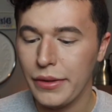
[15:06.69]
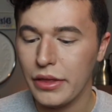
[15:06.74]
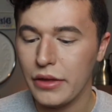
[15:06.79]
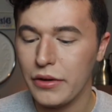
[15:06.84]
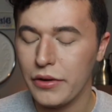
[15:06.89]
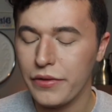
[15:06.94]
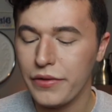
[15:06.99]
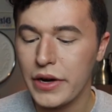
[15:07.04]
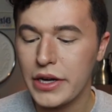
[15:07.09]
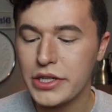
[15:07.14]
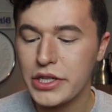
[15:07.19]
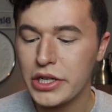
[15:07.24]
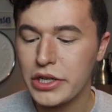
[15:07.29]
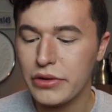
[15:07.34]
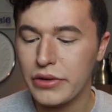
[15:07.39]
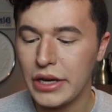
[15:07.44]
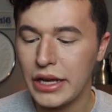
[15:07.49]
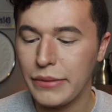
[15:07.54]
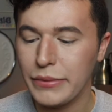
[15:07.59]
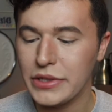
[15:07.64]
The refreshing
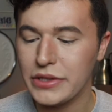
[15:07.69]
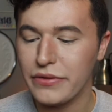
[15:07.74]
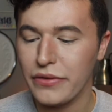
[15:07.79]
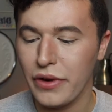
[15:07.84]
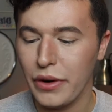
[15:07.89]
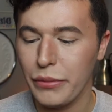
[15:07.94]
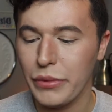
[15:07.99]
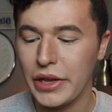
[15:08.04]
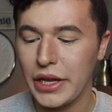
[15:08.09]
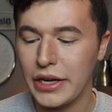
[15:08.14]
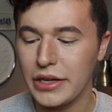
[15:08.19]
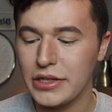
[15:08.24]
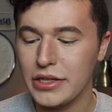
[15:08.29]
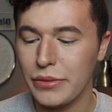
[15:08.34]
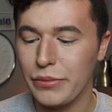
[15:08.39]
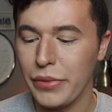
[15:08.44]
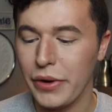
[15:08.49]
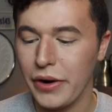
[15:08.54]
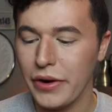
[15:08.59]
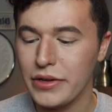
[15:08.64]
cream is formulated
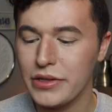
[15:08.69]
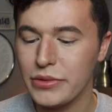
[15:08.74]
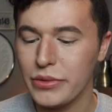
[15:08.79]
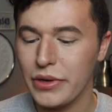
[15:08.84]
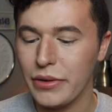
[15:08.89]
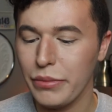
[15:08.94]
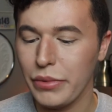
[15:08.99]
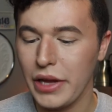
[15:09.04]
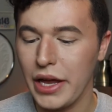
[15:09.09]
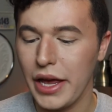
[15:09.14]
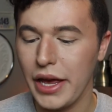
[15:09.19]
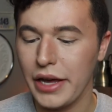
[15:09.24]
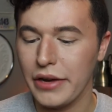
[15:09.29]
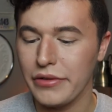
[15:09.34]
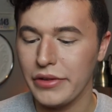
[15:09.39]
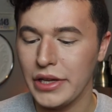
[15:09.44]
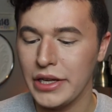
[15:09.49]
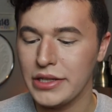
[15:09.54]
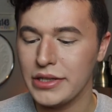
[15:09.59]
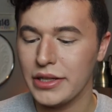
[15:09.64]
to burst when
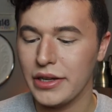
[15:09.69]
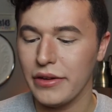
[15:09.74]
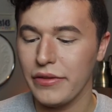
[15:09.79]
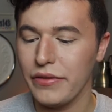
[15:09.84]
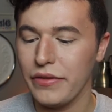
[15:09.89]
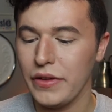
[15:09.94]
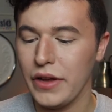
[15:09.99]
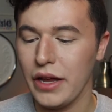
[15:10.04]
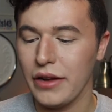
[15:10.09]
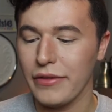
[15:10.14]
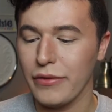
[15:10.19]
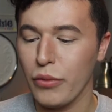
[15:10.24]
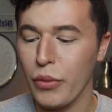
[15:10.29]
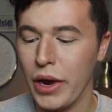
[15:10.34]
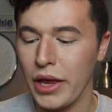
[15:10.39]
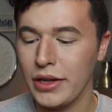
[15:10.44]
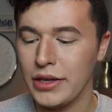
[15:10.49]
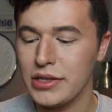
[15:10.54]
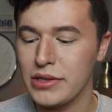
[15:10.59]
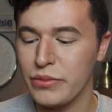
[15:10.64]
applied, releasing a flood of
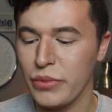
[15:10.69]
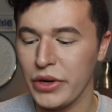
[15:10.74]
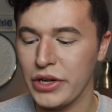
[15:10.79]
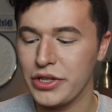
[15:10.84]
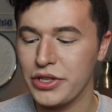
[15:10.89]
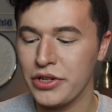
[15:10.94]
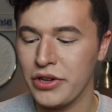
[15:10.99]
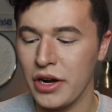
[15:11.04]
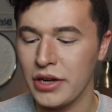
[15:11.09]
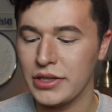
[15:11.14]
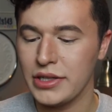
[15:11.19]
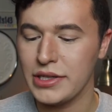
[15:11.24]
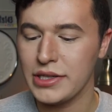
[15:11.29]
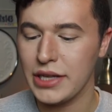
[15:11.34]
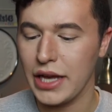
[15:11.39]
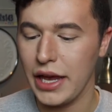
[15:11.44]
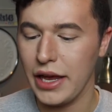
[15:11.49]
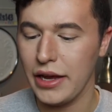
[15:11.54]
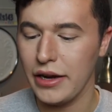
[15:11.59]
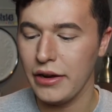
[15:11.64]
weightless moisture onto
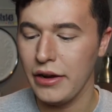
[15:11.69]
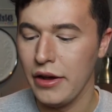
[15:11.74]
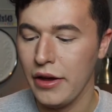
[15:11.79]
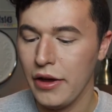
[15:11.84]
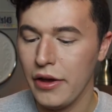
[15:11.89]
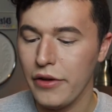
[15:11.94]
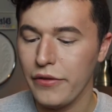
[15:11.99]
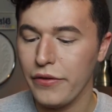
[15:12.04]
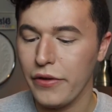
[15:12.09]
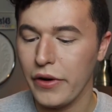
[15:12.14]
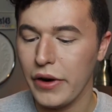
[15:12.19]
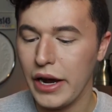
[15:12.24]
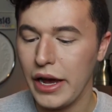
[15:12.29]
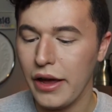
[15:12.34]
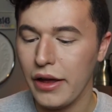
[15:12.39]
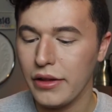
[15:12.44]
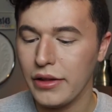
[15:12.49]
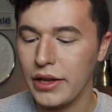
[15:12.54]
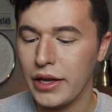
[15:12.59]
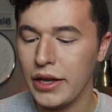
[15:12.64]
skin for a
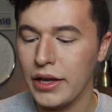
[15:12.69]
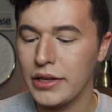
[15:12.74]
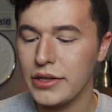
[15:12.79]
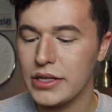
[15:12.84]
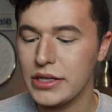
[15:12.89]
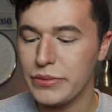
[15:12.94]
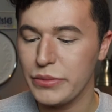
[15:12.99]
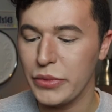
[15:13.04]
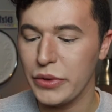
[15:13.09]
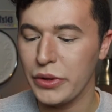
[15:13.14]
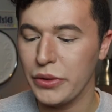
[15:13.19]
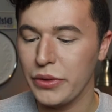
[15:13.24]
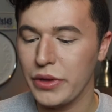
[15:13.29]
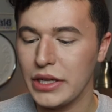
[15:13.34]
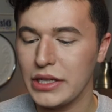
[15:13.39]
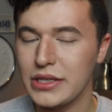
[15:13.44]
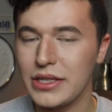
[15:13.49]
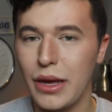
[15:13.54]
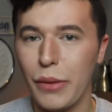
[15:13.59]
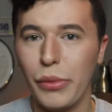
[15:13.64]
healthy,
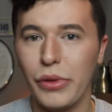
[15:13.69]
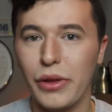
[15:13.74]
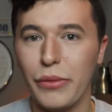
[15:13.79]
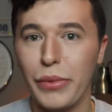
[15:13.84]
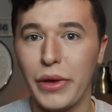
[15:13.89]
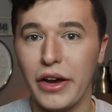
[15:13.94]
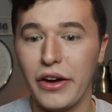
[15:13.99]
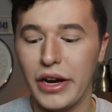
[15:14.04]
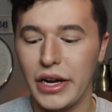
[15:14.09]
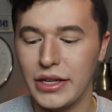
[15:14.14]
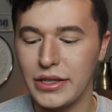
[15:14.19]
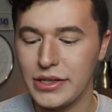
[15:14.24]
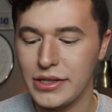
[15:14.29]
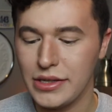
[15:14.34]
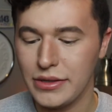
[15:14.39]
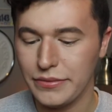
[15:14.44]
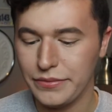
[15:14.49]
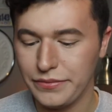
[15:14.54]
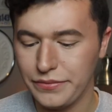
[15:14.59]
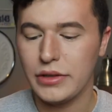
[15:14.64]
smooth, supple
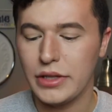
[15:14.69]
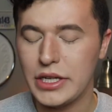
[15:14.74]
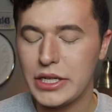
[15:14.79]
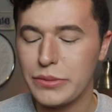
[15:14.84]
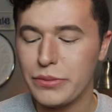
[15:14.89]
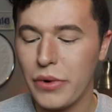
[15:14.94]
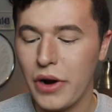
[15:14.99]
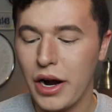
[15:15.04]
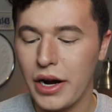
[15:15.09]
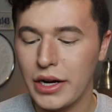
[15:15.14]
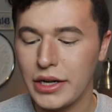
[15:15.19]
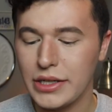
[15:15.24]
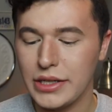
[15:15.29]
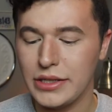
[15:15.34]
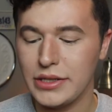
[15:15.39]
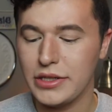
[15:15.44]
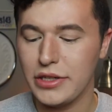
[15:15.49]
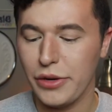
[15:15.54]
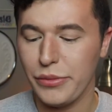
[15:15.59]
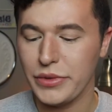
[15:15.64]
appearance. This product
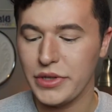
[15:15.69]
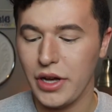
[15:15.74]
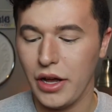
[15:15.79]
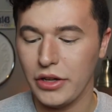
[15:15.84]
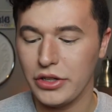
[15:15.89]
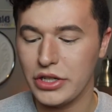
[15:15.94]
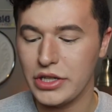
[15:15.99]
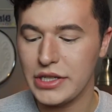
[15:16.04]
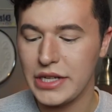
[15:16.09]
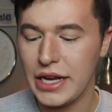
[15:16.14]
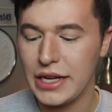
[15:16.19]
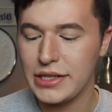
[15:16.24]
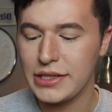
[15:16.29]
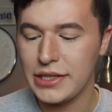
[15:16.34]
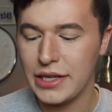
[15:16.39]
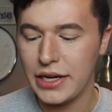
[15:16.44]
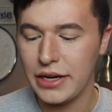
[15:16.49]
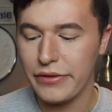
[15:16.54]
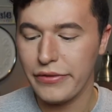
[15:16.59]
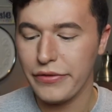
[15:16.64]
is dermatologist
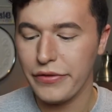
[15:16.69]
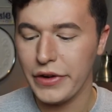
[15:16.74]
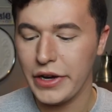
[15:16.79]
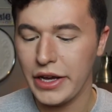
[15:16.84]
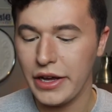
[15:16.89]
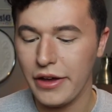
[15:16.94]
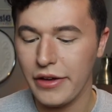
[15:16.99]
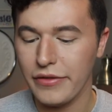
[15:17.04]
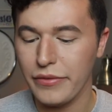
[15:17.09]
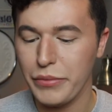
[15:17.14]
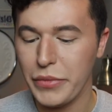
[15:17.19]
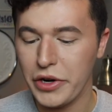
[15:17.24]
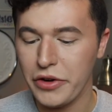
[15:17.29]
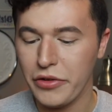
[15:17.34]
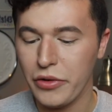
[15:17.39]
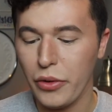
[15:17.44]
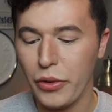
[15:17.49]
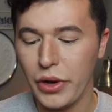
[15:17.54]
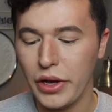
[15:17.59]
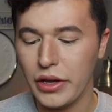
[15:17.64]
tested and free of
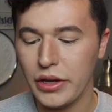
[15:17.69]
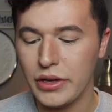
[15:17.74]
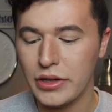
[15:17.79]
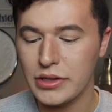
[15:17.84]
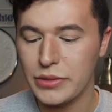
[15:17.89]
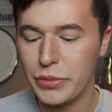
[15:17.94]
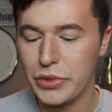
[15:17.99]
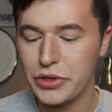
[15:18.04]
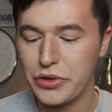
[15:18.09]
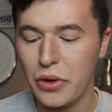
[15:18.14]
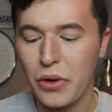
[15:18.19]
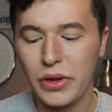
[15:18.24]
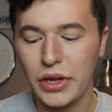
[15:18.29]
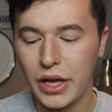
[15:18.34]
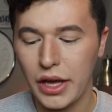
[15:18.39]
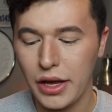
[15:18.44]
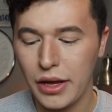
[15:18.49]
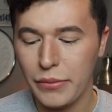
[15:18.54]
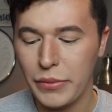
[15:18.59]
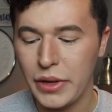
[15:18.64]
mineral oils,
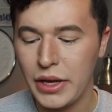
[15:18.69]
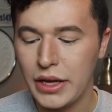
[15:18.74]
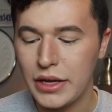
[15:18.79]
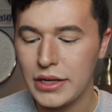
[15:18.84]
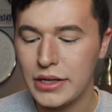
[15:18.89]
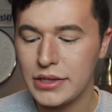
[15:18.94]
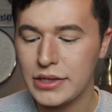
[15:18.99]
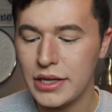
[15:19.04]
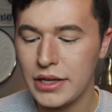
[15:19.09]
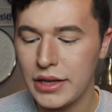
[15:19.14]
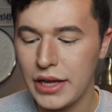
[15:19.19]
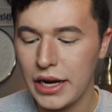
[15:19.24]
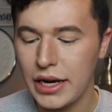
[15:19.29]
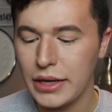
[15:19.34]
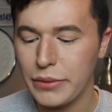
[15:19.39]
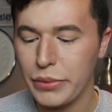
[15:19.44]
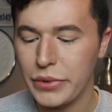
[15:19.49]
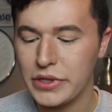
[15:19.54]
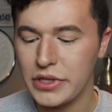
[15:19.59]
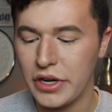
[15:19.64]
petroleum,
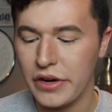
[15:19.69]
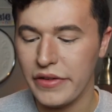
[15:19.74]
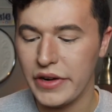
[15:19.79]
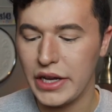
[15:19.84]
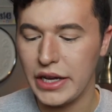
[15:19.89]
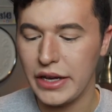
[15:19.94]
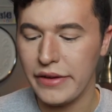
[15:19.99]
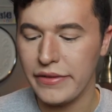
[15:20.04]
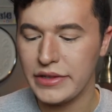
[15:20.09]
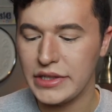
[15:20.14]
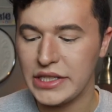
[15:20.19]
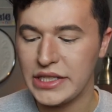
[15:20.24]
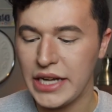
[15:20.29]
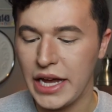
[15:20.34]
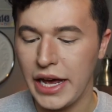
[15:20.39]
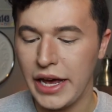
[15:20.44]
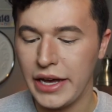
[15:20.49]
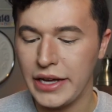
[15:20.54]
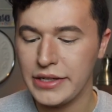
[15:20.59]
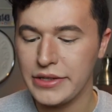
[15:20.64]
synthetic preservatives,
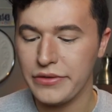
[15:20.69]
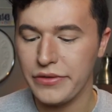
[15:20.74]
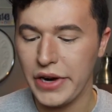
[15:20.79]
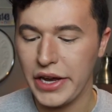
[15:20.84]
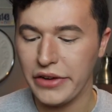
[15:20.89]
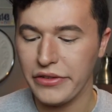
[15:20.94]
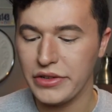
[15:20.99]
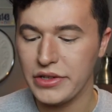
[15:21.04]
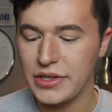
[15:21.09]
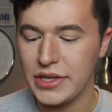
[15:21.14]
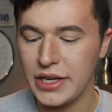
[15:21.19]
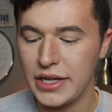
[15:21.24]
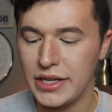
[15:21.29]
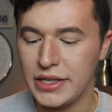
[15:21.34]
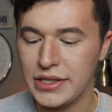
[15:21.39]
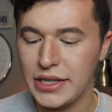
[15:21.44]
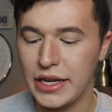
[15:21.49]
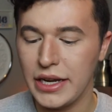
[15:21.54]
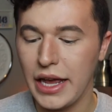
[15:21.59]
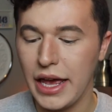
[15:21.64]
dyes,
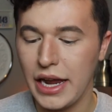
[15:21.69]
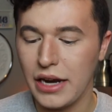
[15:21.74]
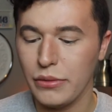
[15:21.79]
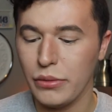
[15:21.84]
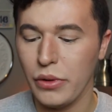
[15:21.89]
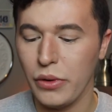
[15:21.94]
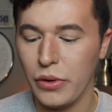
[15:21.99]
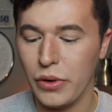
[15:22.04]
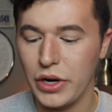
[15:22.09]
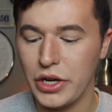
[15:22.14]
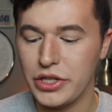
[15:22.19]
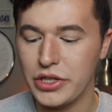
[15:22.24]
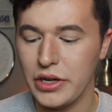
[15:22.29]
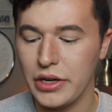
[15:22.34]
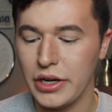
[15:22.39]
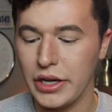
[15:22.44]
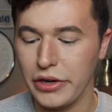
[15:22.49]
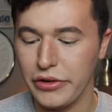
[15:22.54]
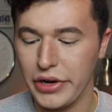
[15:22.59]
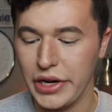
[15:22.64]
fragrances, and animal
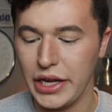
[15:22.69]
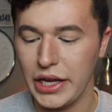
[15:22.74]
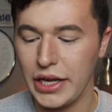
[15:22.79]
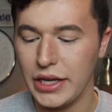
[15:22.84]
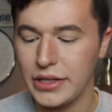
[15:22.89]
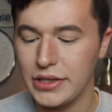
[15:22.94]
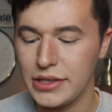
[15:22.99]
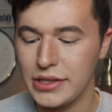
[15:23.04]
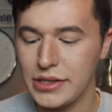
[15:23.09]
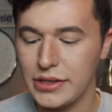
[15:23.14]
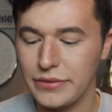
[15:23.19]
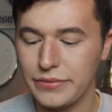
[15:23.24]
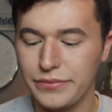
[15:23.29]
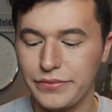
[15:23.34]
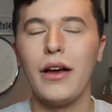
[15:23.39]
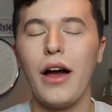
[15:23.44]
origin ingredients.